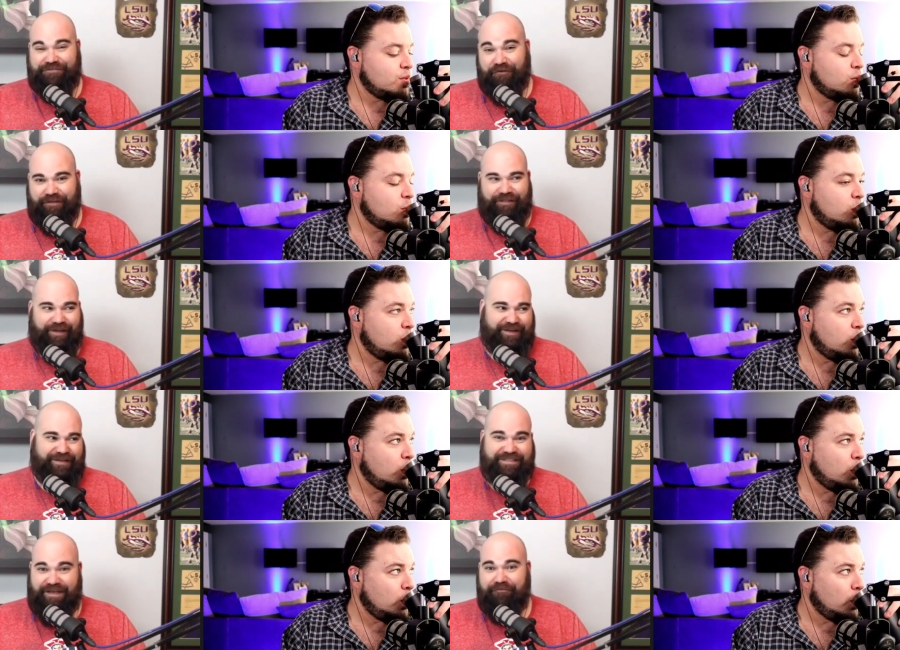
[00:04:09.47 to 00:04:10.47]
Speaker 1: started like
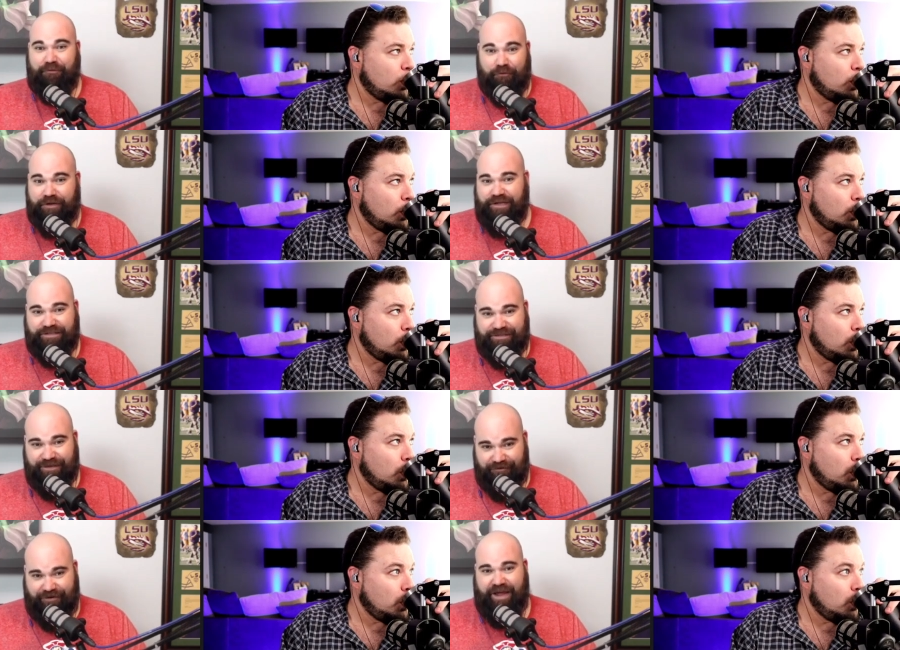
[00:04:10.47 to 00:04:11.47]
seven rookies.
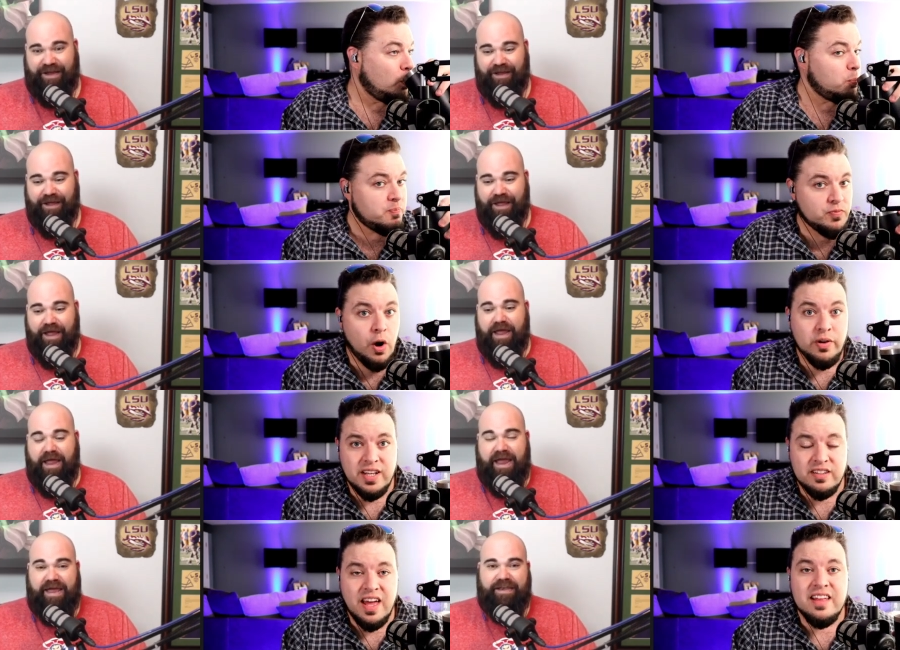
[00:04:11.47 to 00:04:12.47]
Okay.
Speaker 2: Oh, it
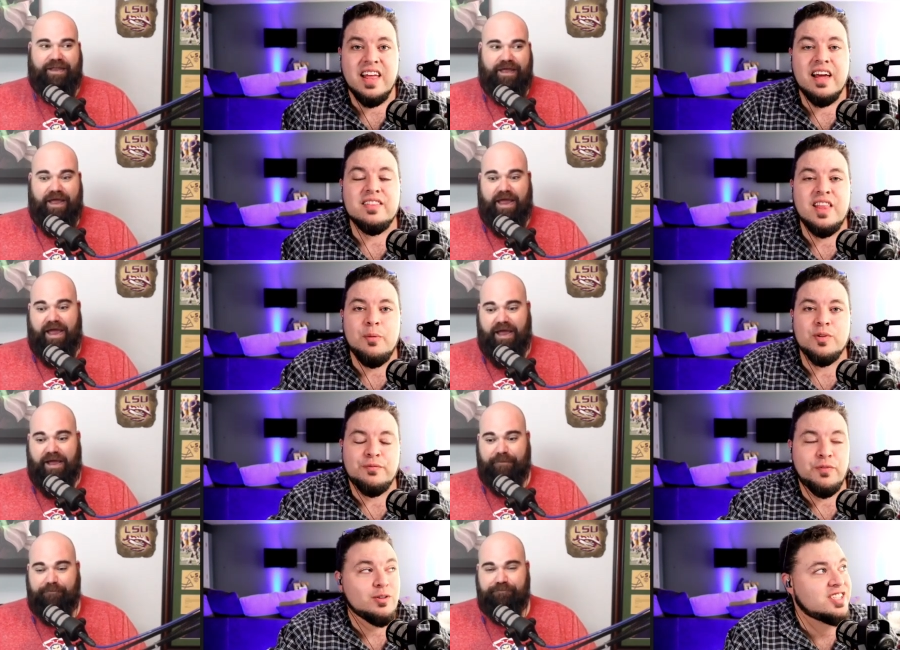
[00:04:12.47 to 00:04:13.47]
did. They, they, they were the
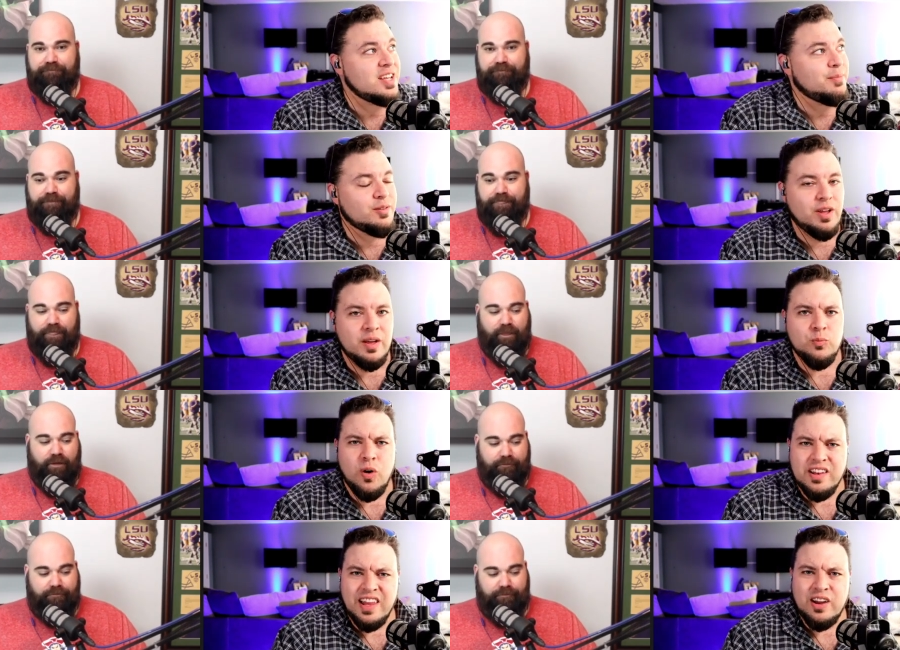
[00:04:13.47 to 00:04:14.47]
first team in in what
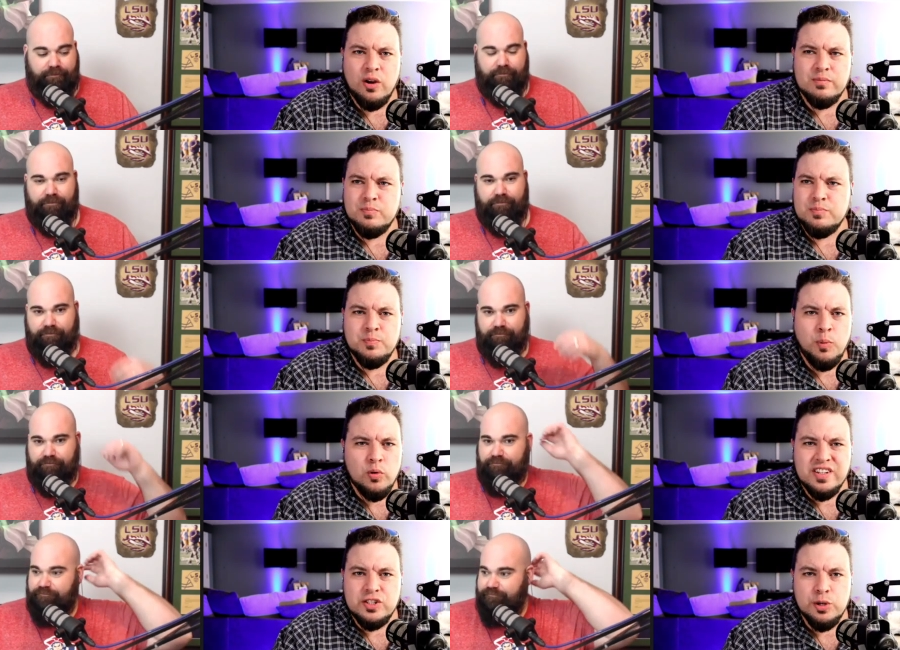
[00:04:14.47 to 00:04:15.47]
like more
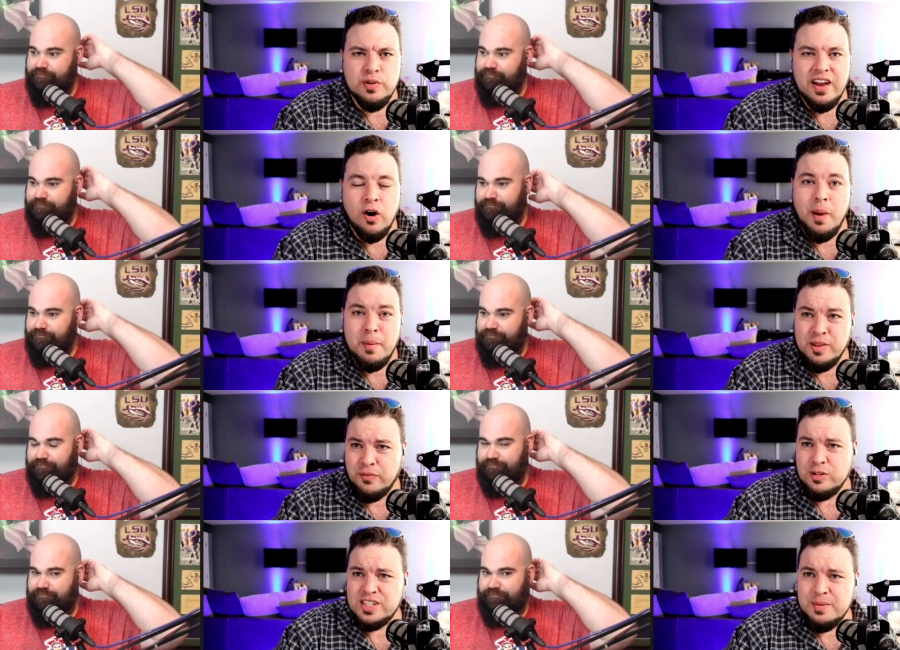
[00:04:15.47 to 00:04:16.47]
than two days, or maybe the
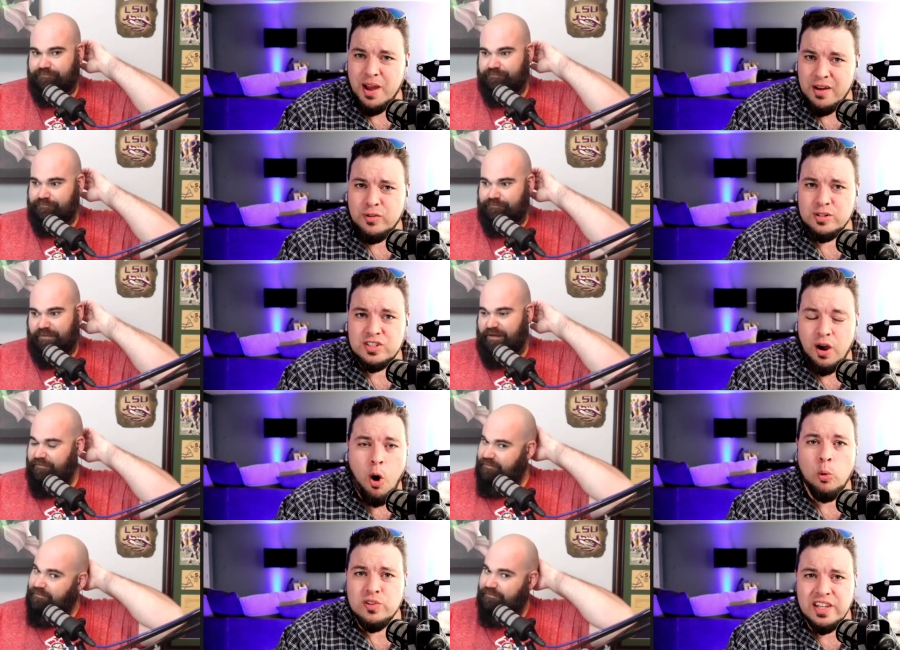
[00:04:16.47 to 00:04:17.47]
first team ever to only